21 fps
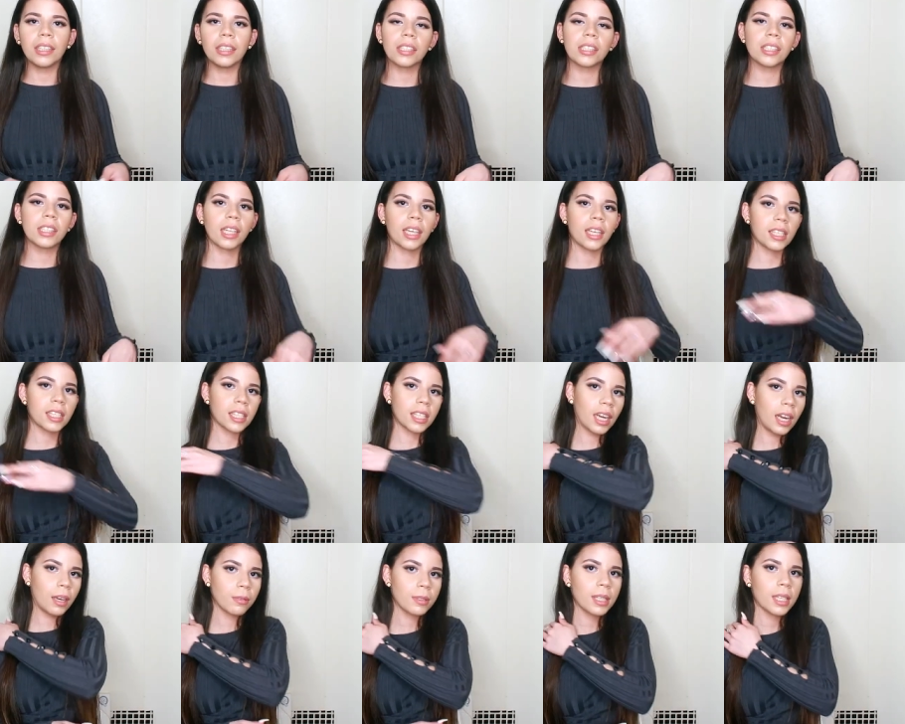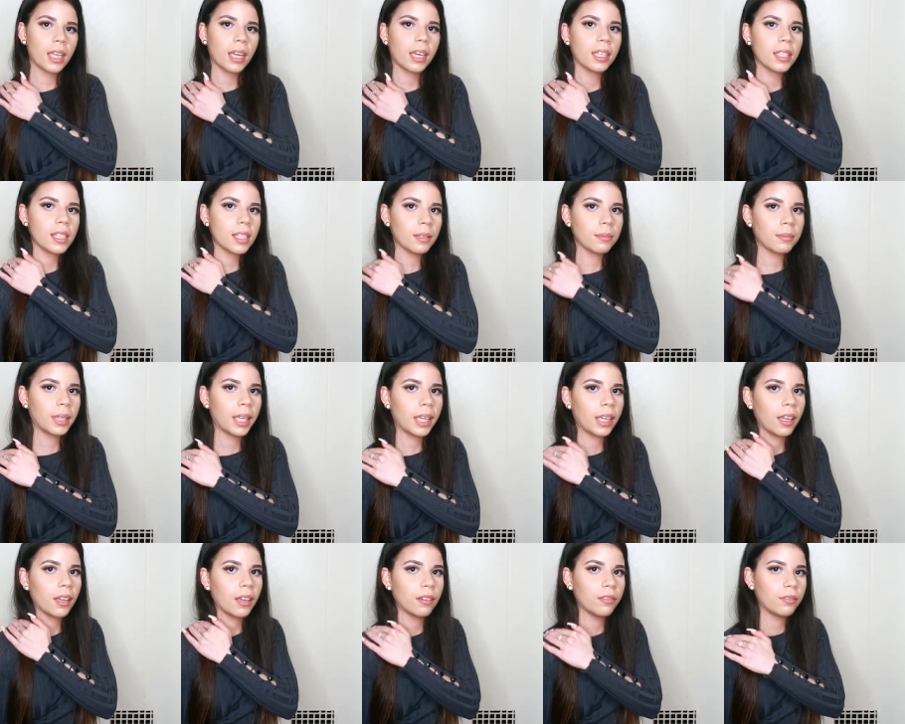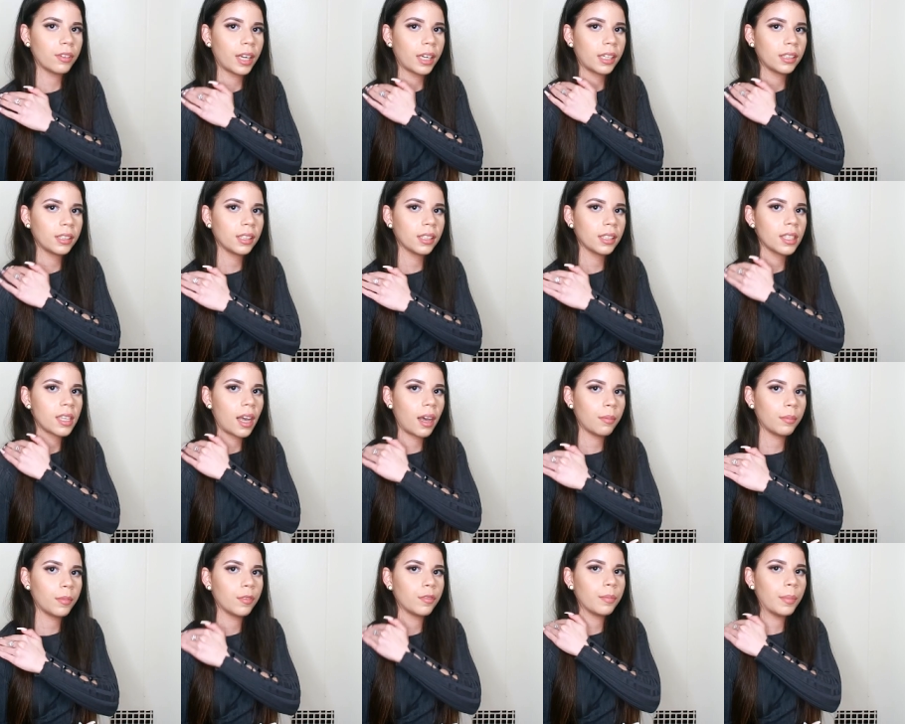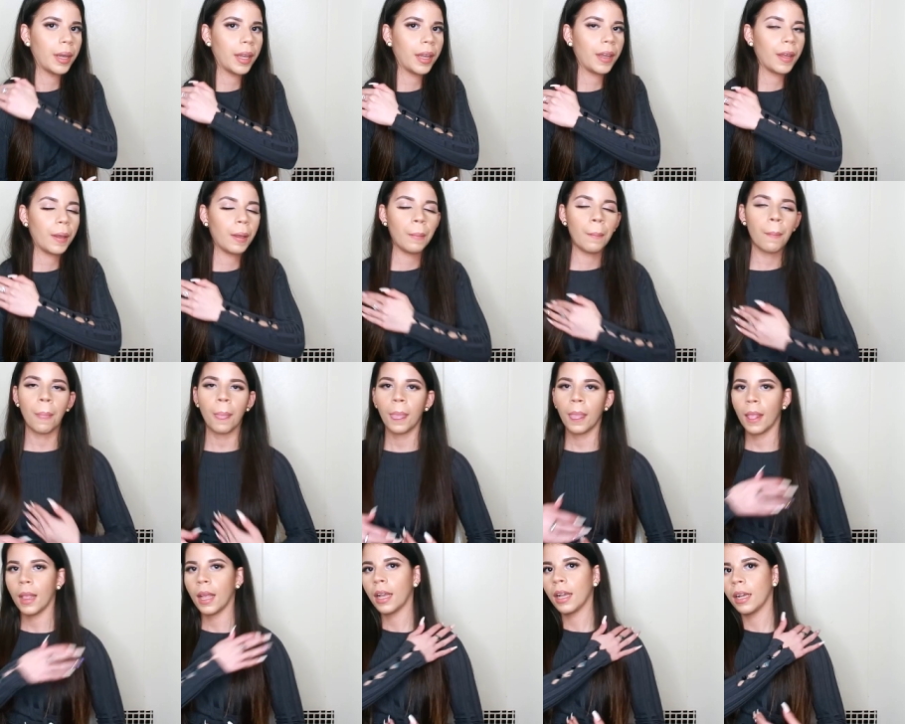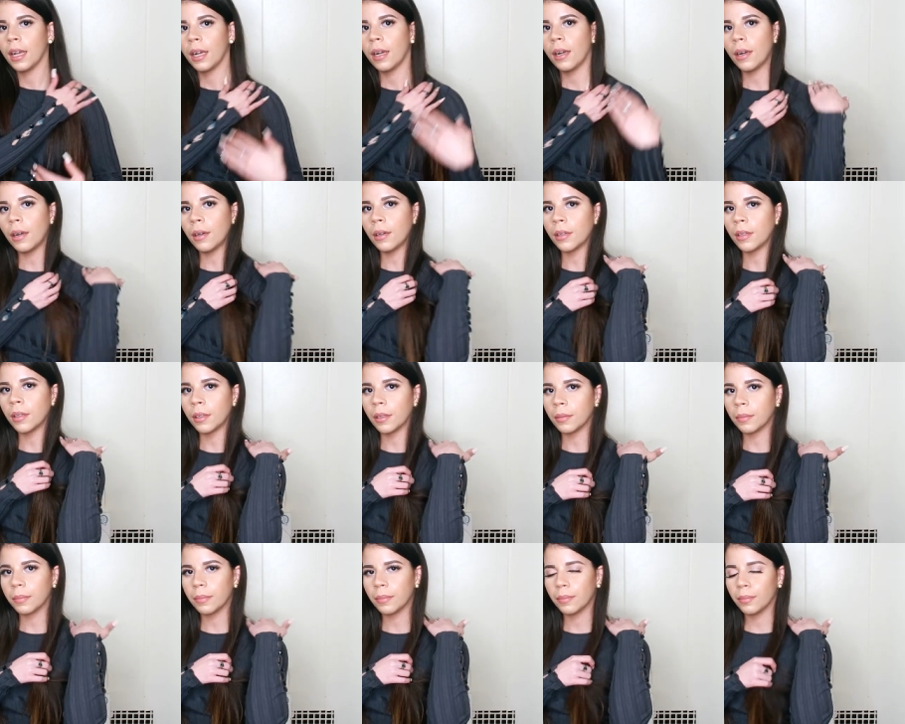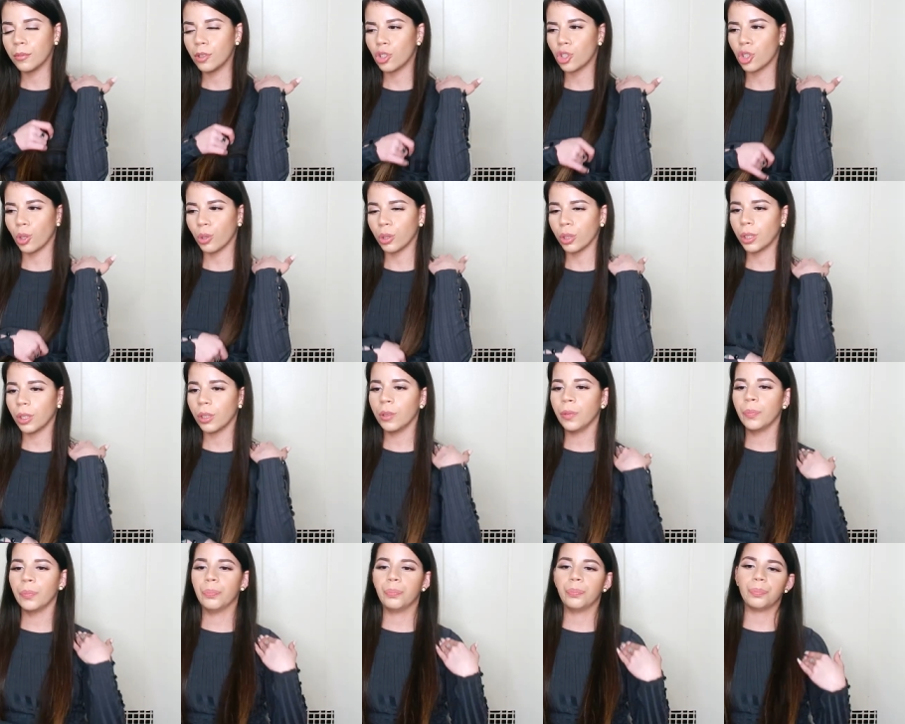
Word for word: on your chest and I was getting some like right at the top of my um, shoulder.